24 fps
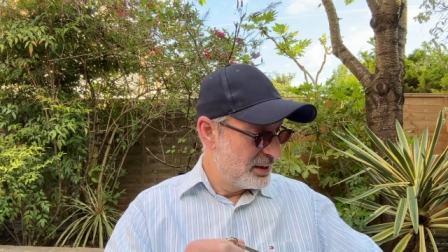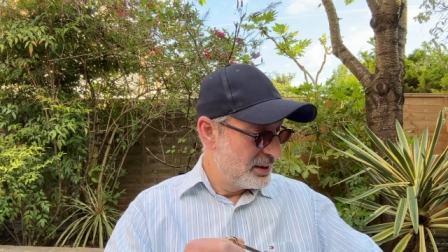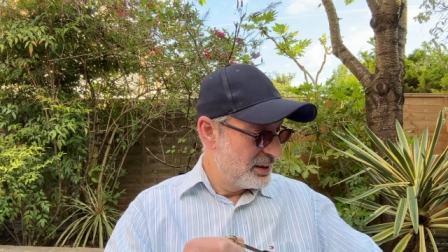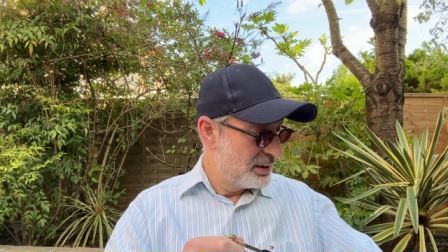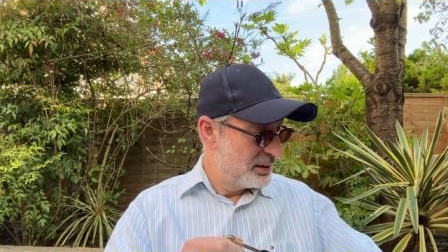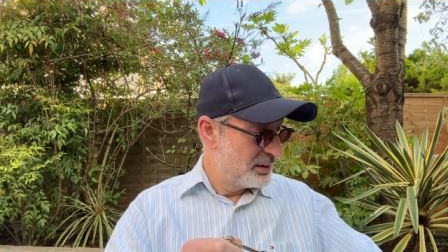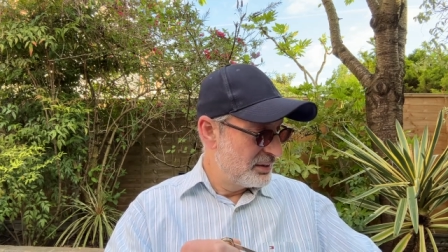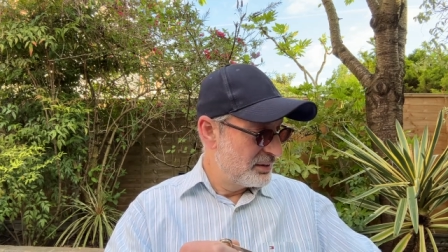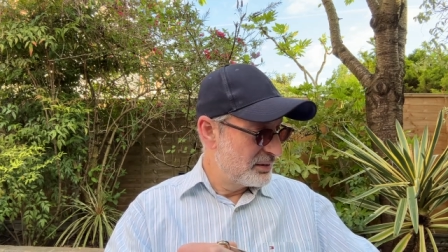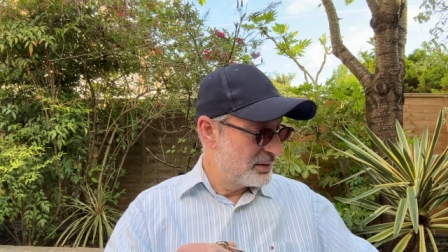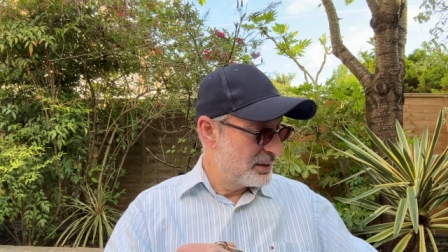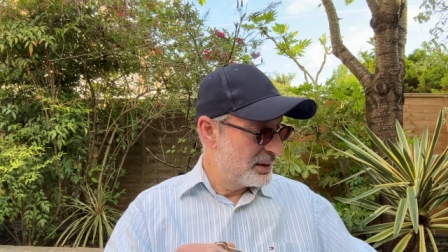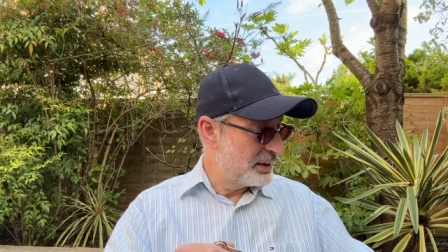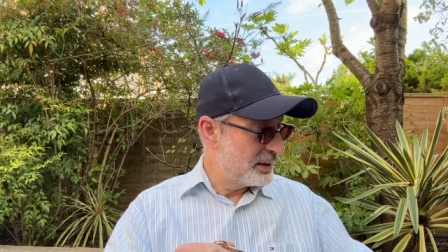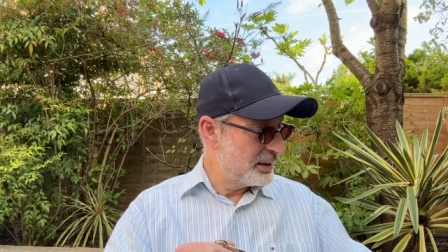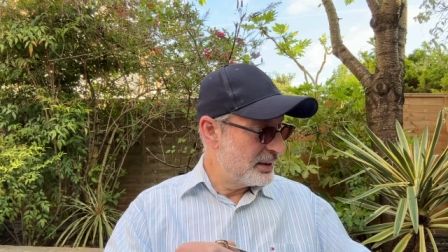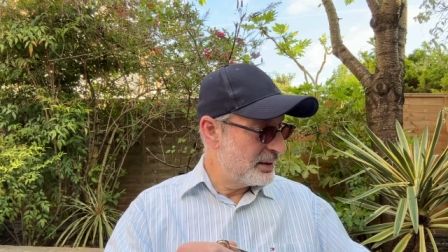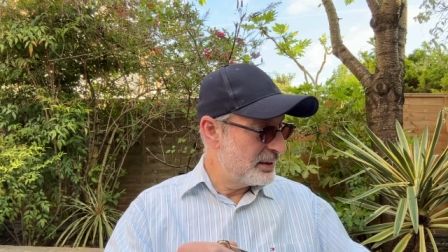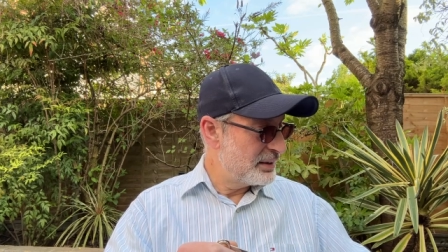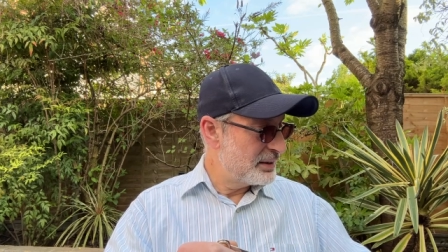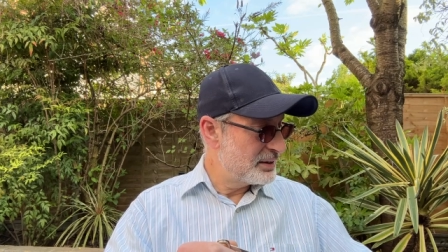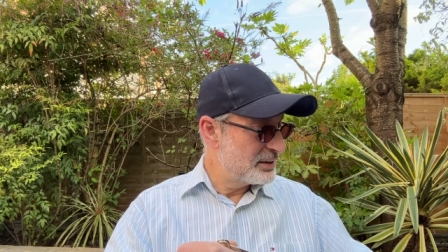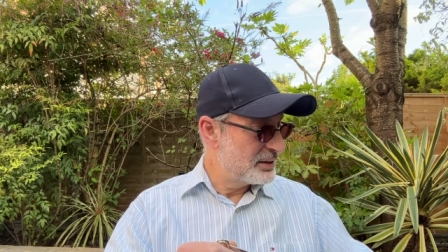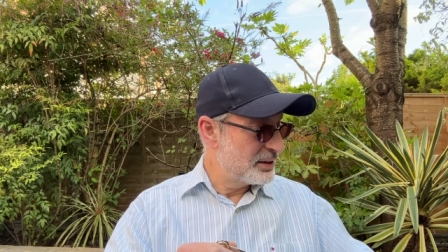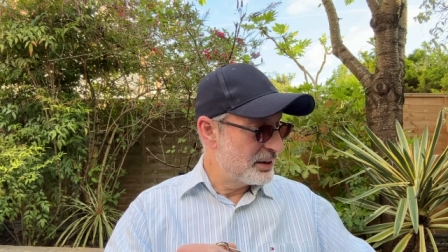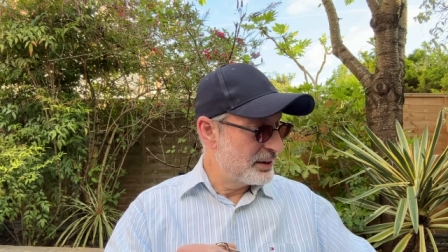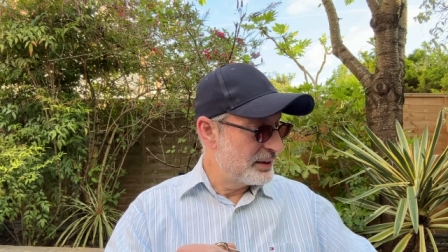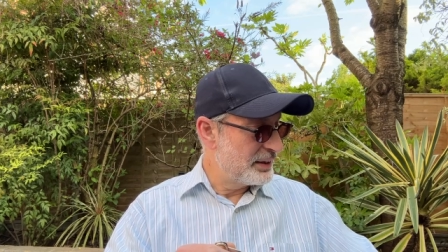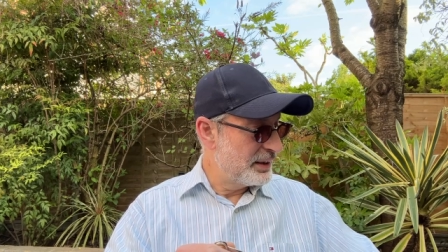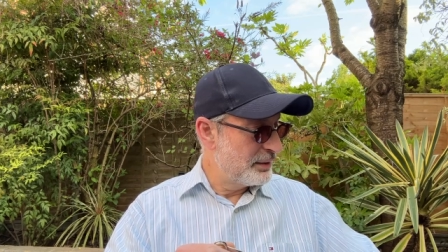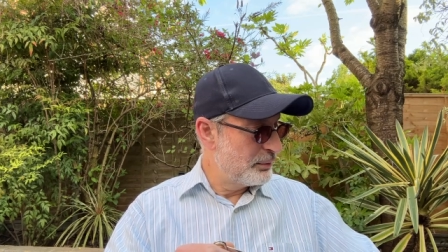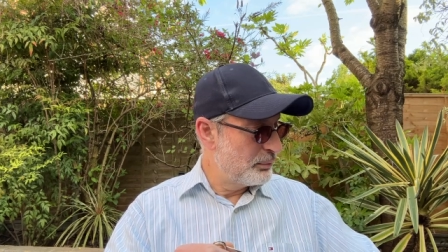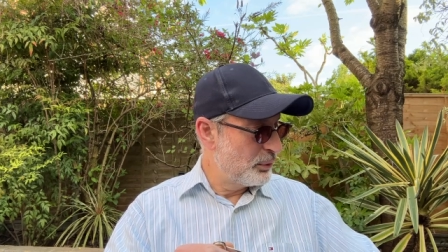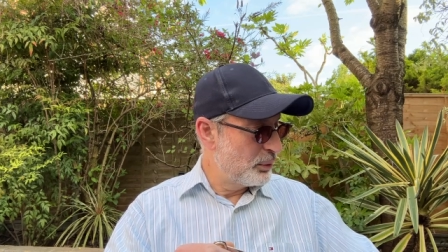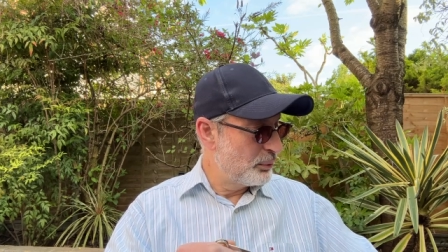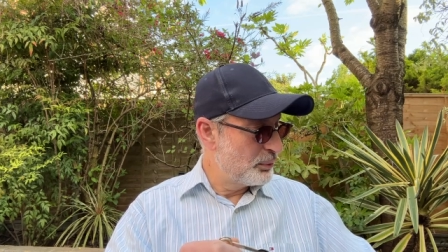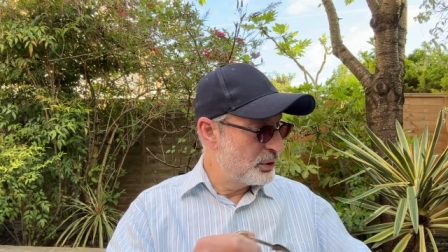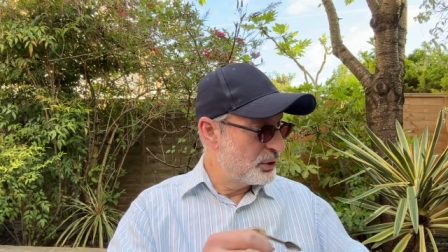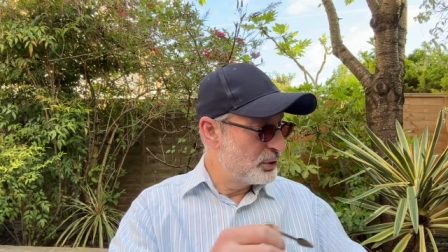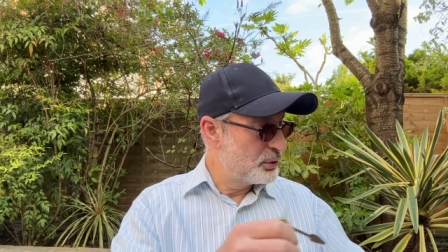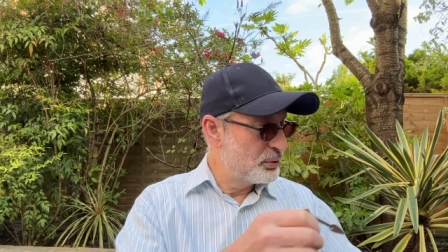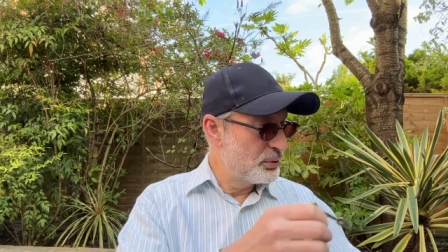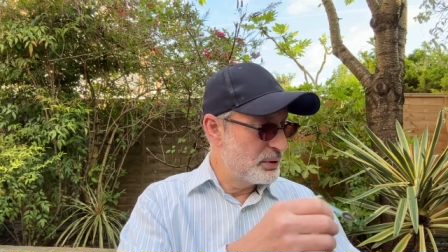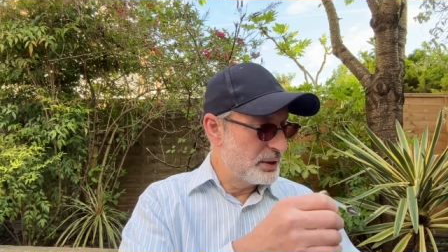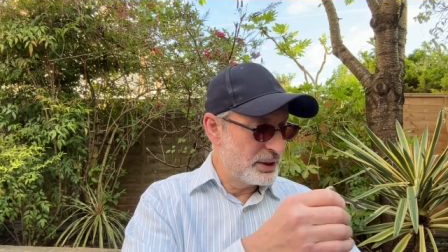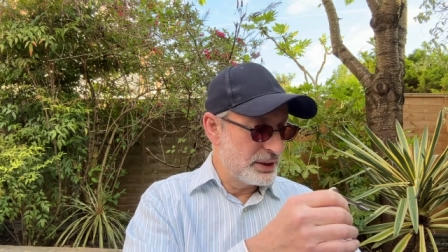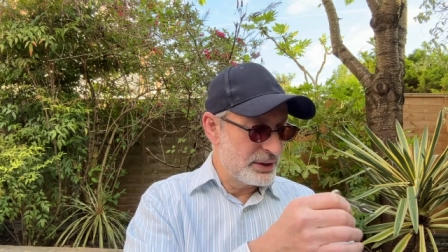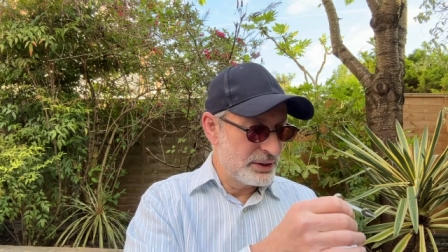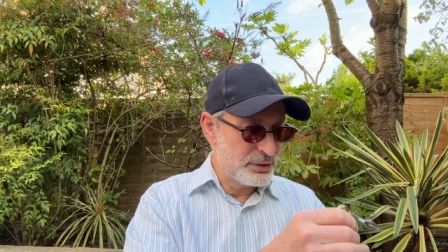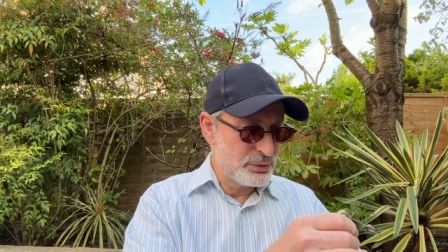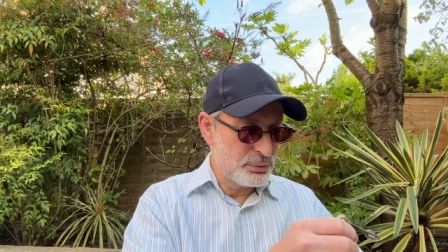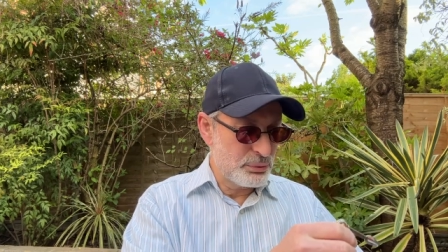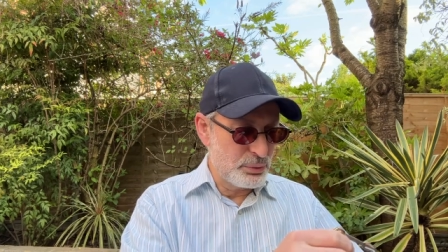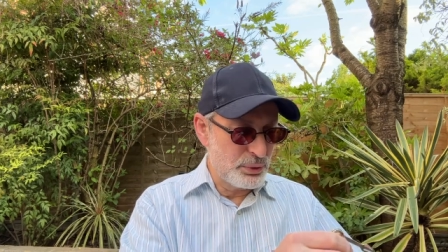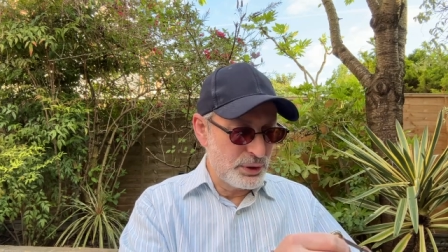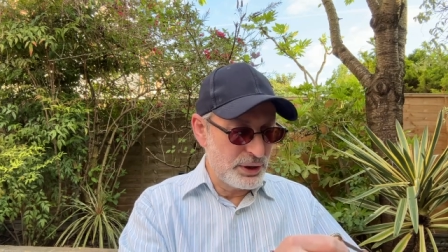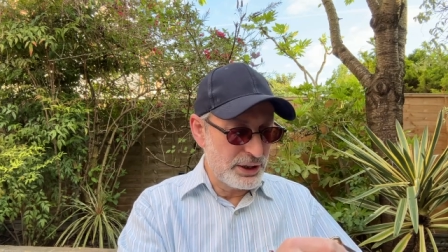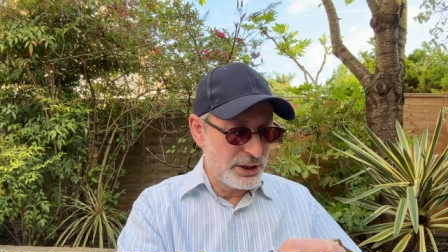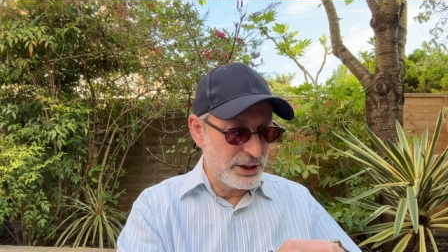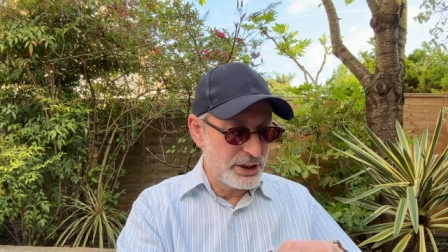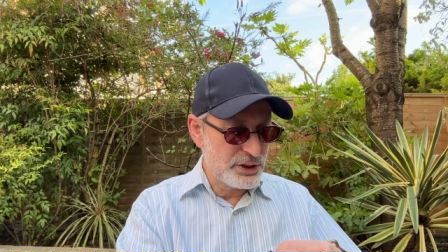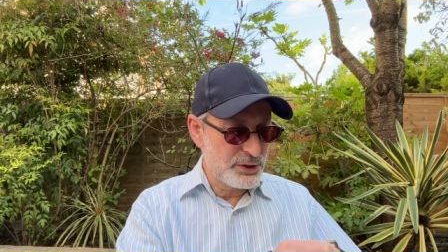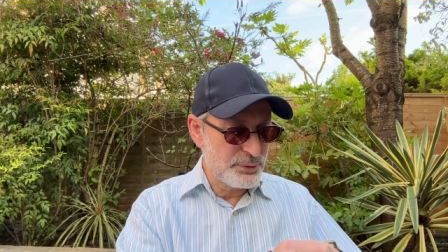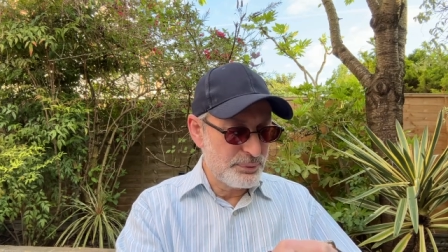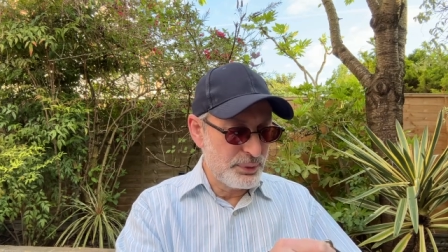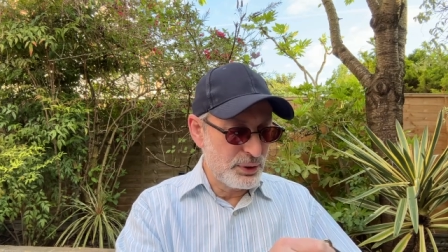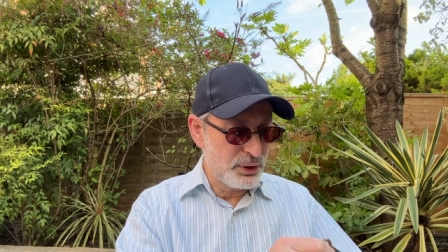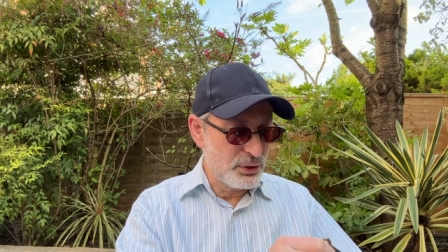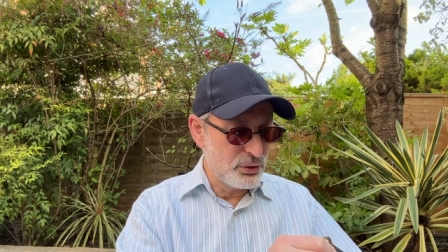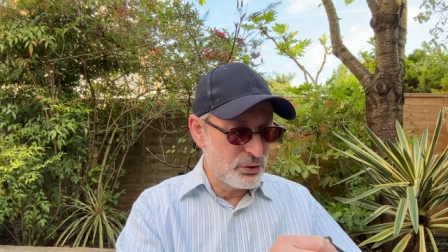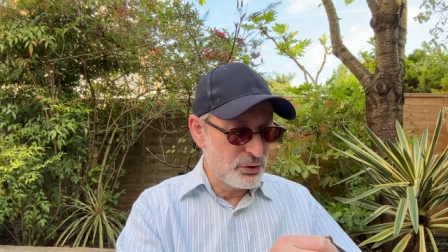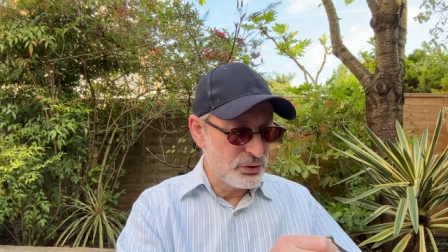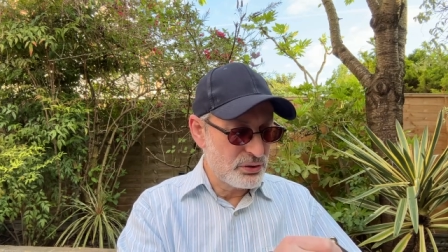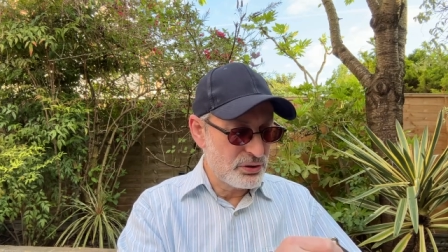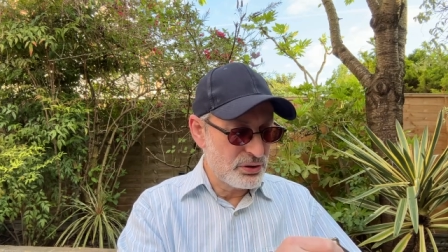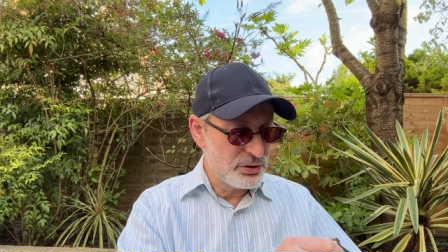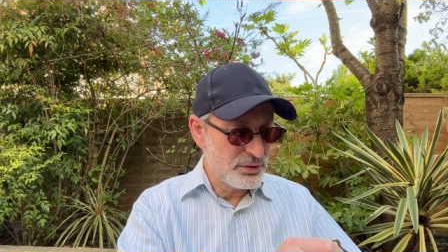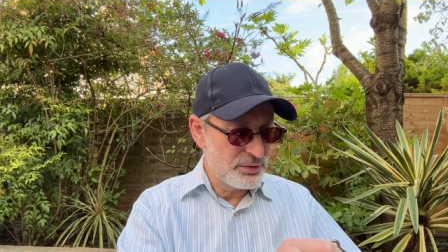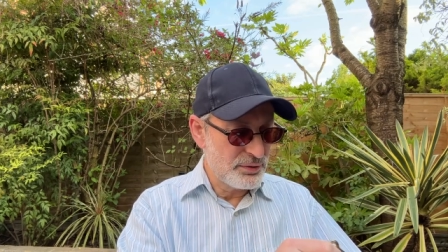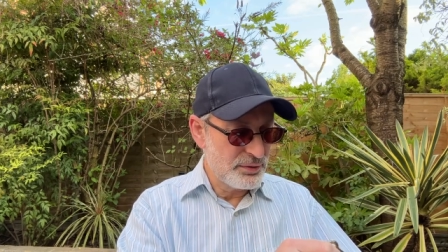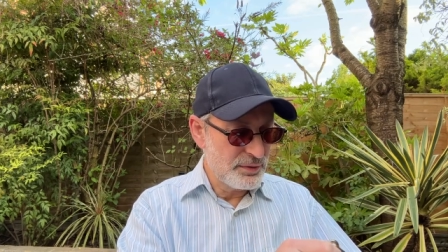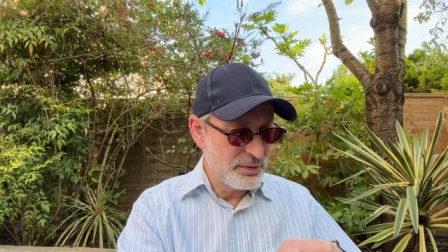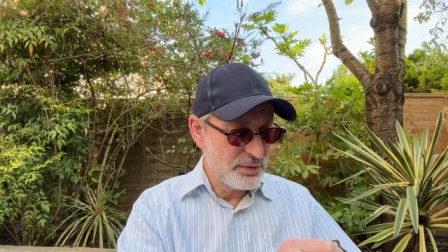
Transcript: Okay, so then what we do is we expose